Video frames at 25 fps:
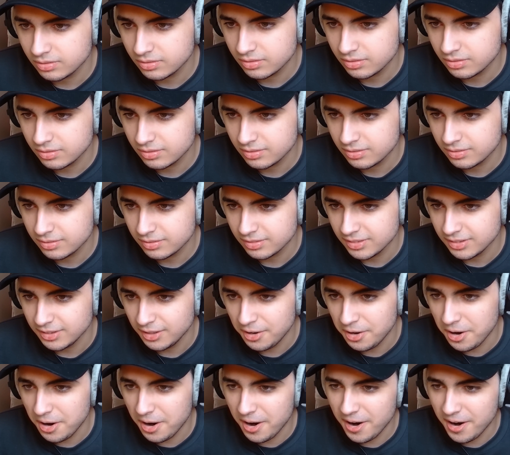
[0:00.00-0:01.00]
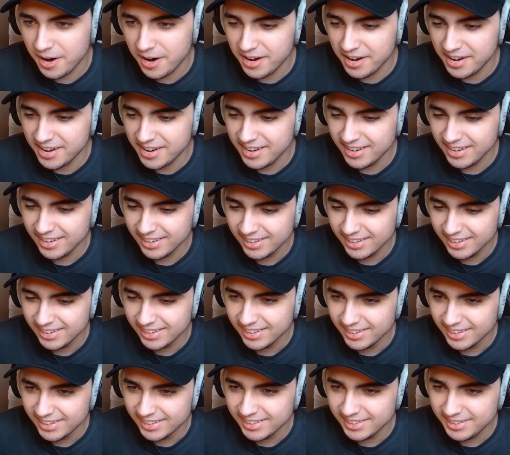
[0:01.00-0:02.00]
raised him. Aww.
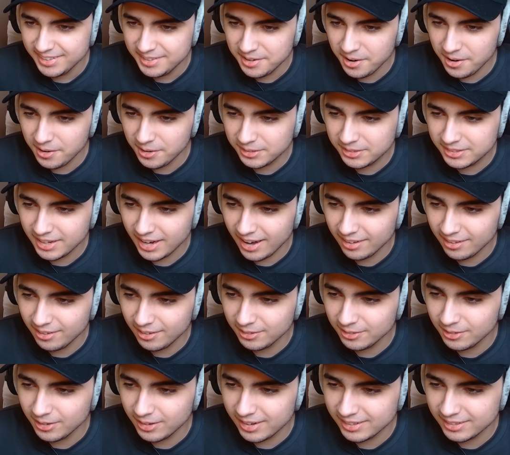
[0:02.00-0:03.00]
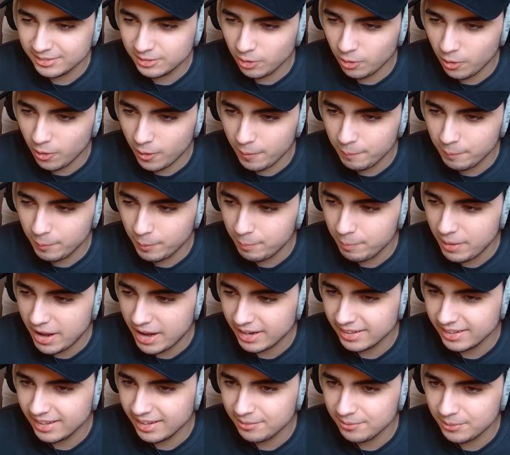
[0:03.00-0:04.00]
Yo, Tai Lung looked adorable
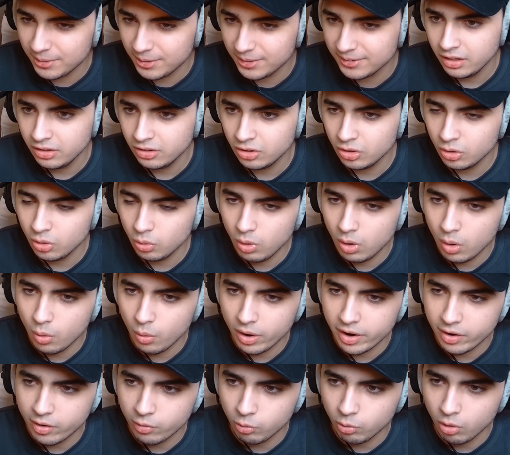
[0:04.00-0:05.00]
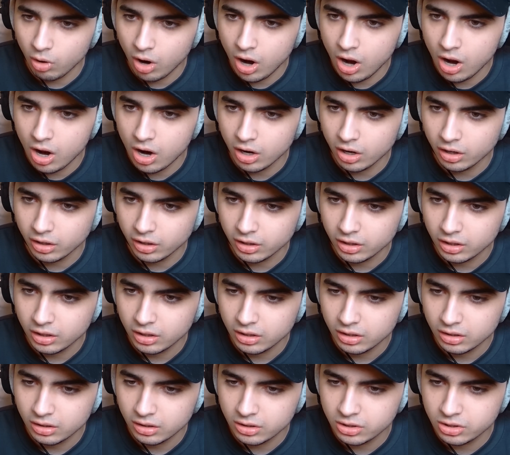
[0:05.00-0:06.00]
back then, bro. To do know what went wrong.
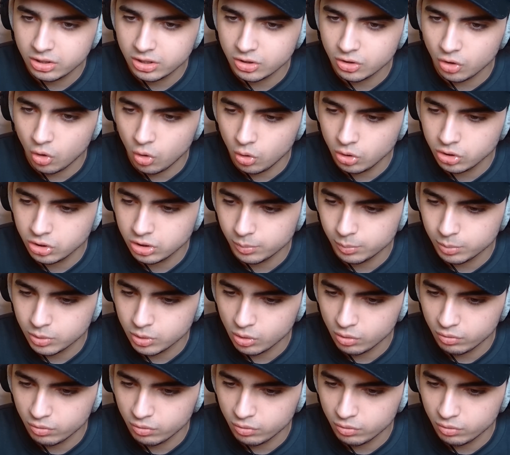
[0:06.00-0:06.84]
This is wholesome so